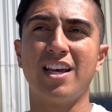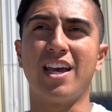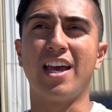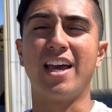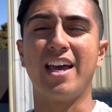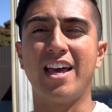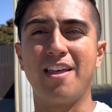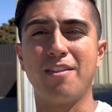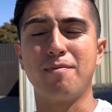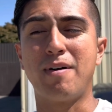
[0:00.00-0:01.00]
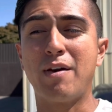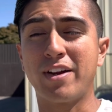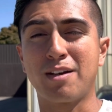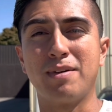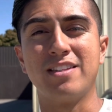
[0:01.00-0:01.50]
And my
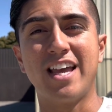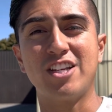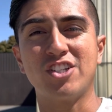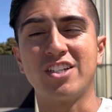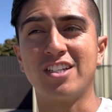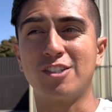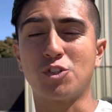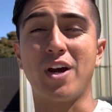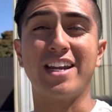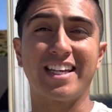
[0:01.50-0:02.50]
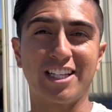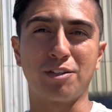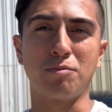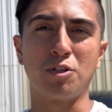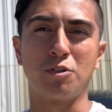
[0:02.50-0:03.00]
recommendation is try to get
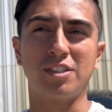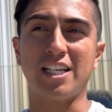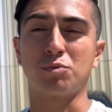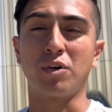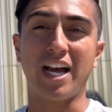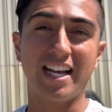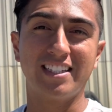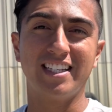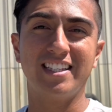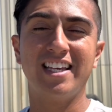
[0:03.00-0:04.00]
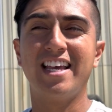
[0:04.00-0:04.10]
them used. That's what I did.